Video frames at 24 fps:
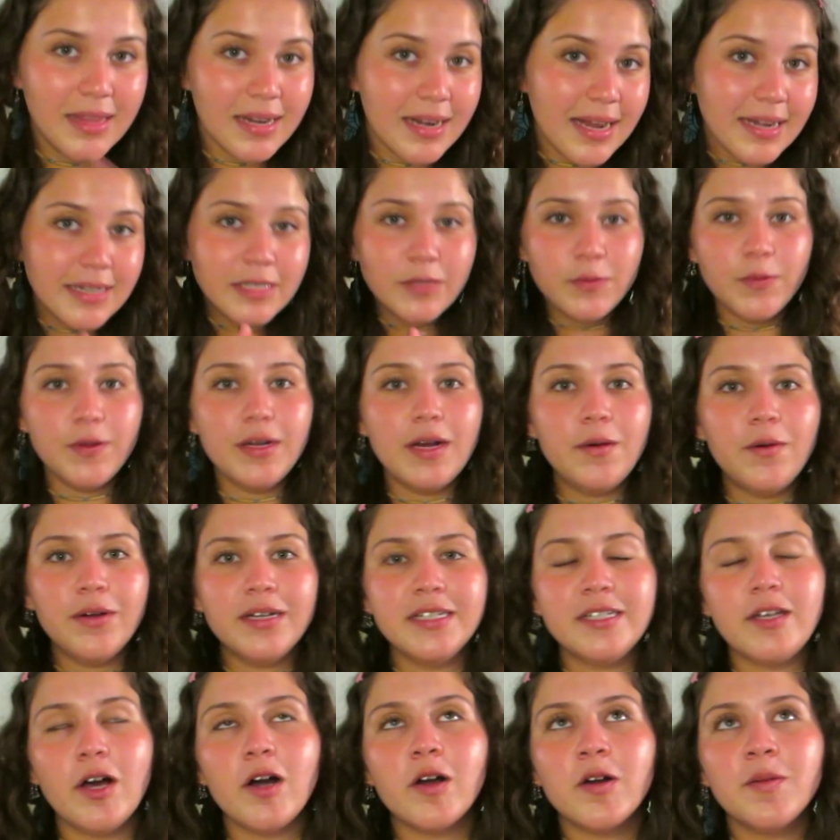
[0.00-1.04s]
The next one I
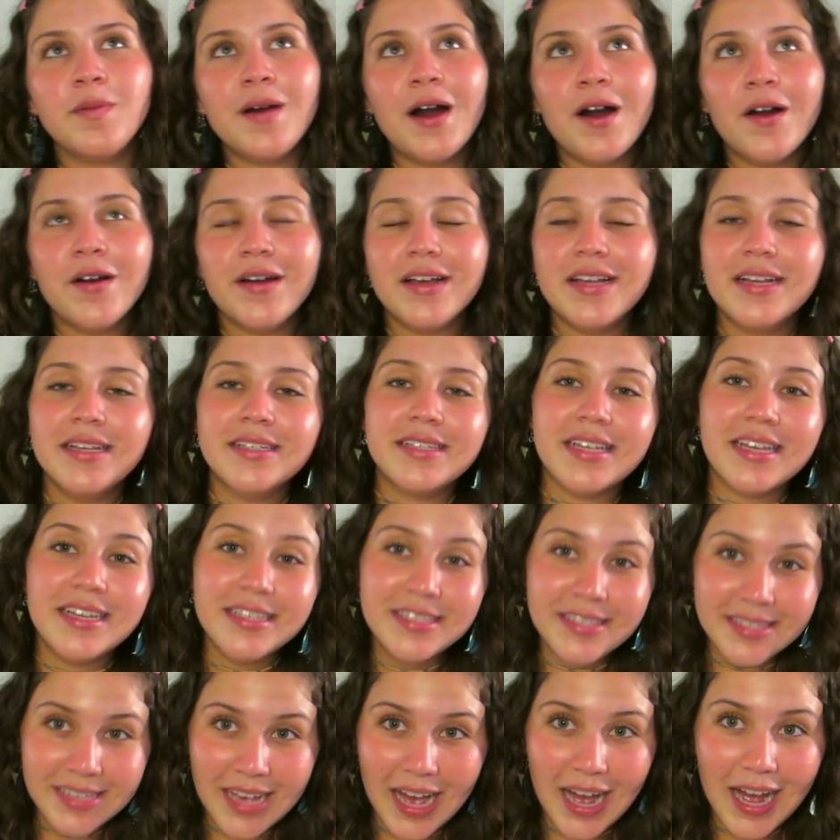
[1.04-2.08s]
want to talk about is A
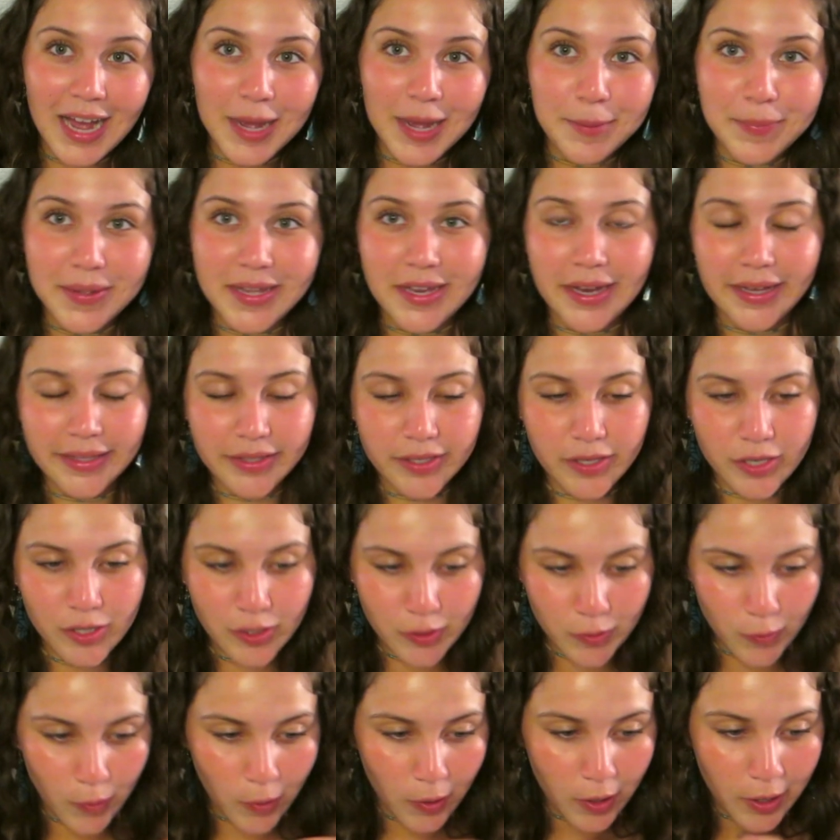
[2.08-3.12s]
Sky Beyond the
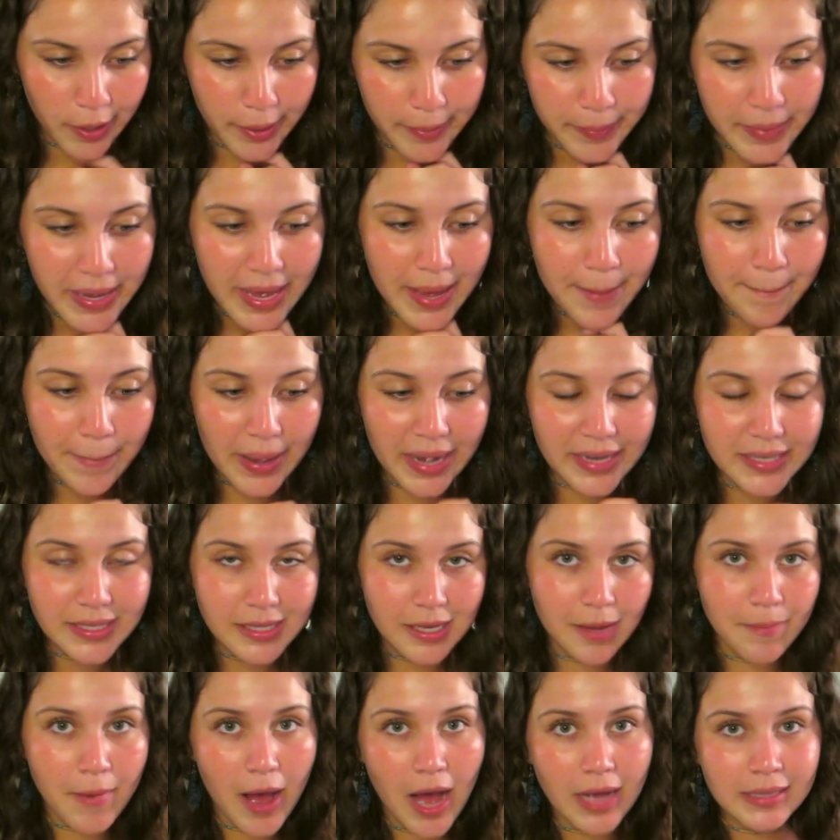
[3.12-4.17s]
Storm by
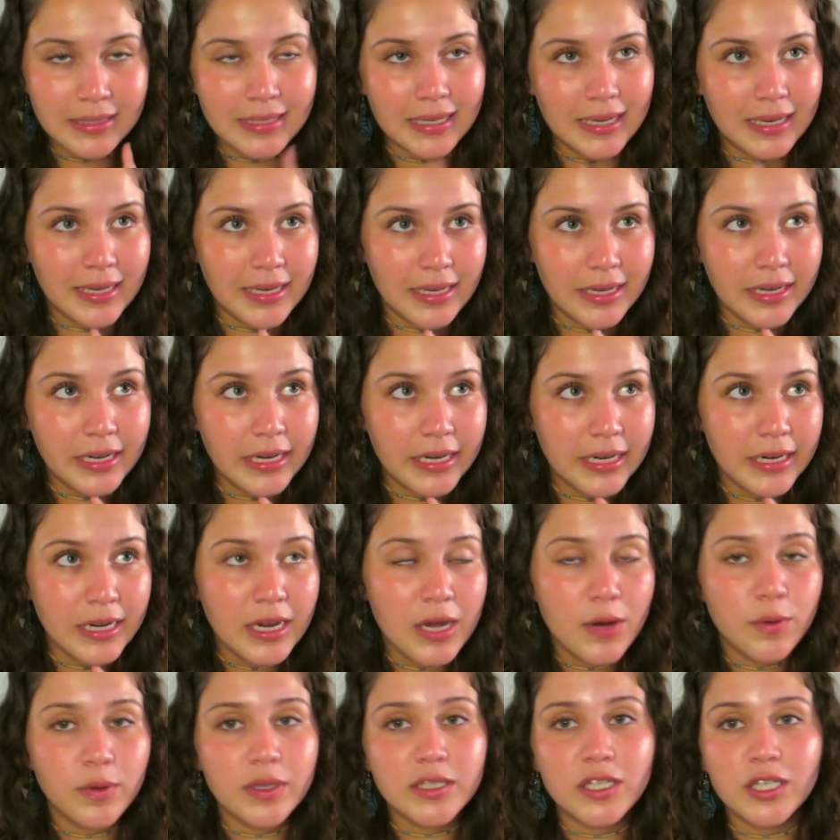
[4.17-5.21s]
Sabaa Tahir,
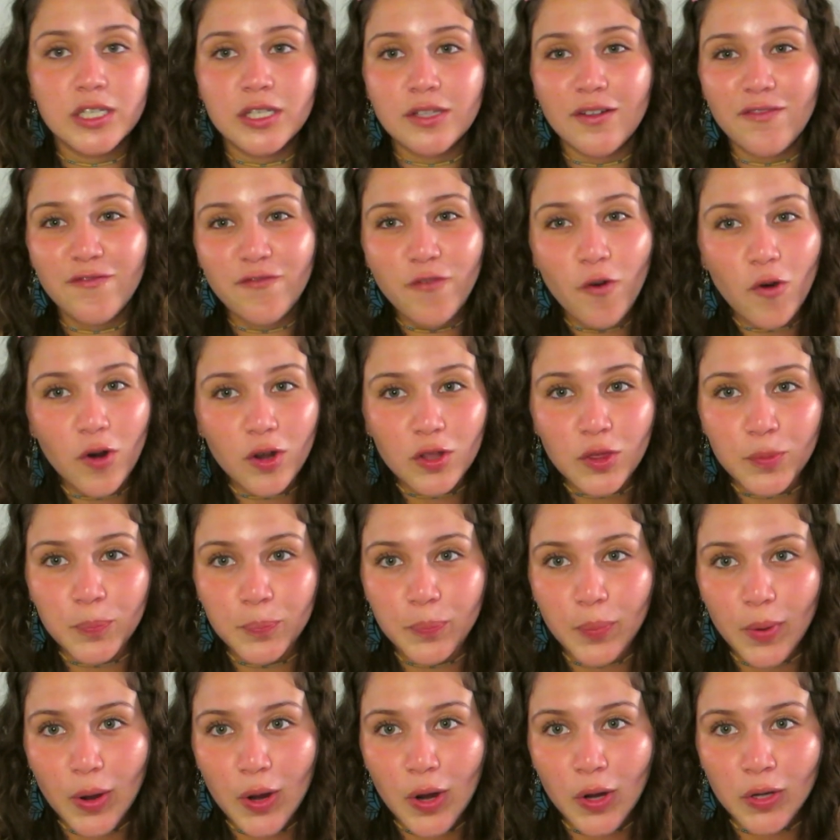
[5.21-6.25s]
which is the 4th
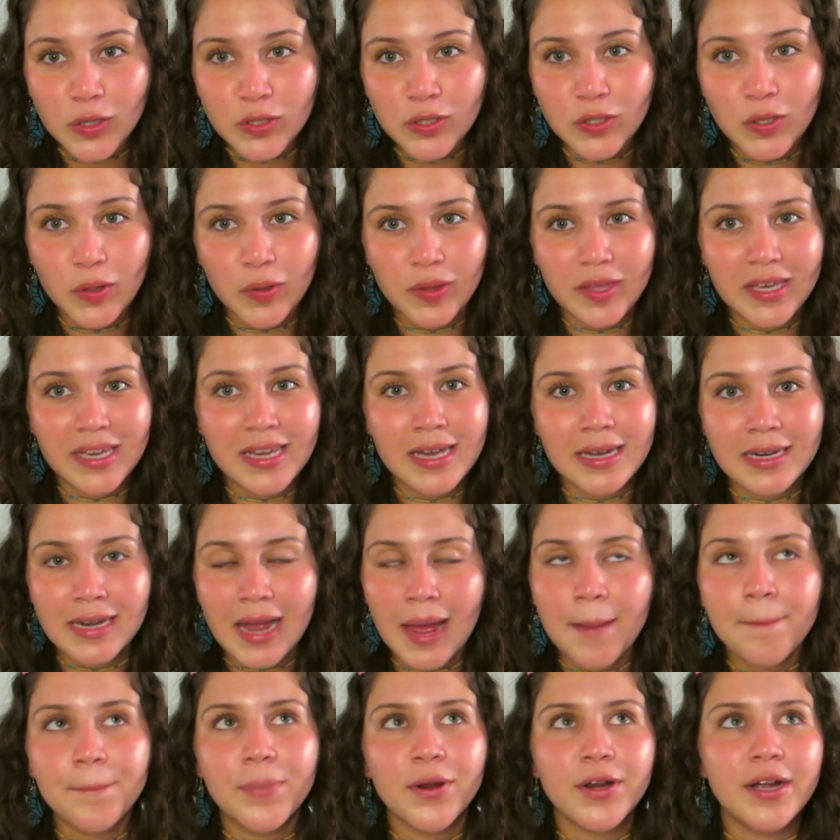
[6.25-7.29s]
book to the An
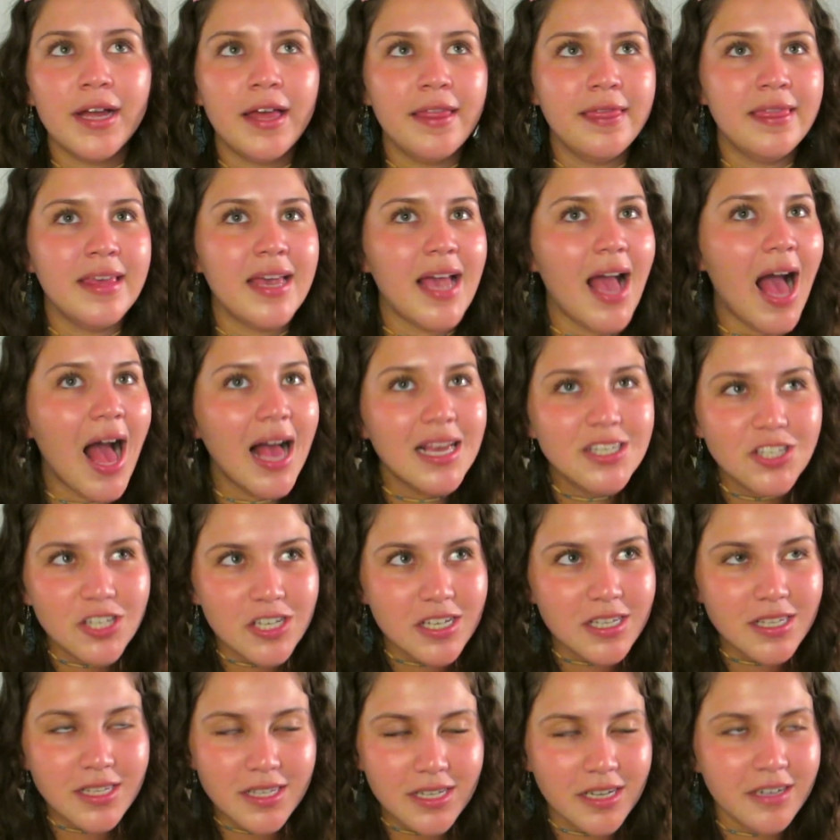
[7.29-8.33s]
Ember in the
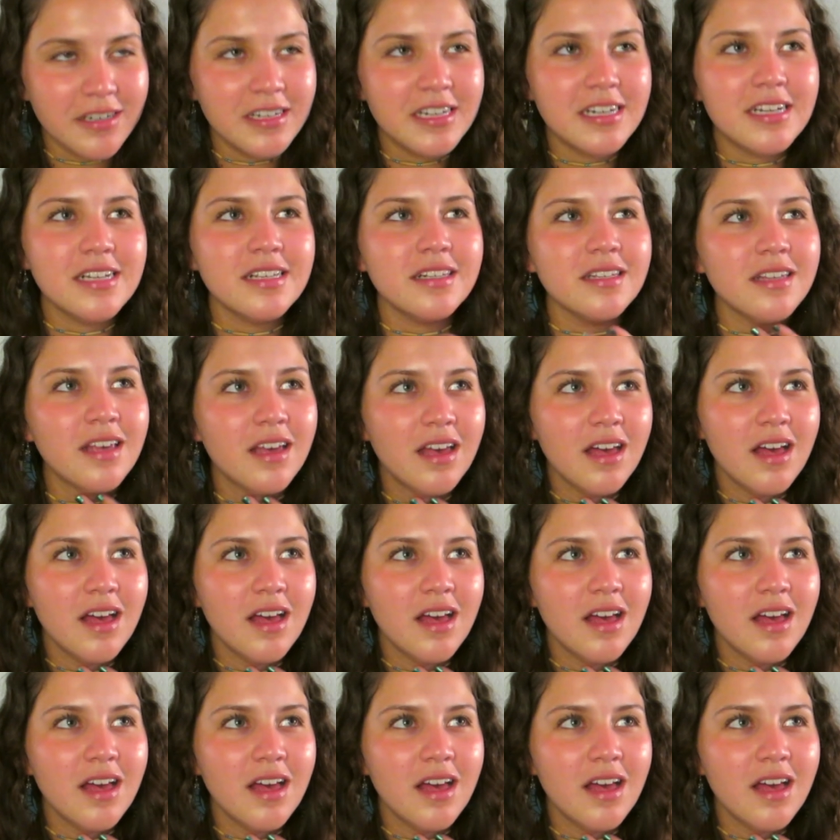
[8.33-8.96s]
Ashes series.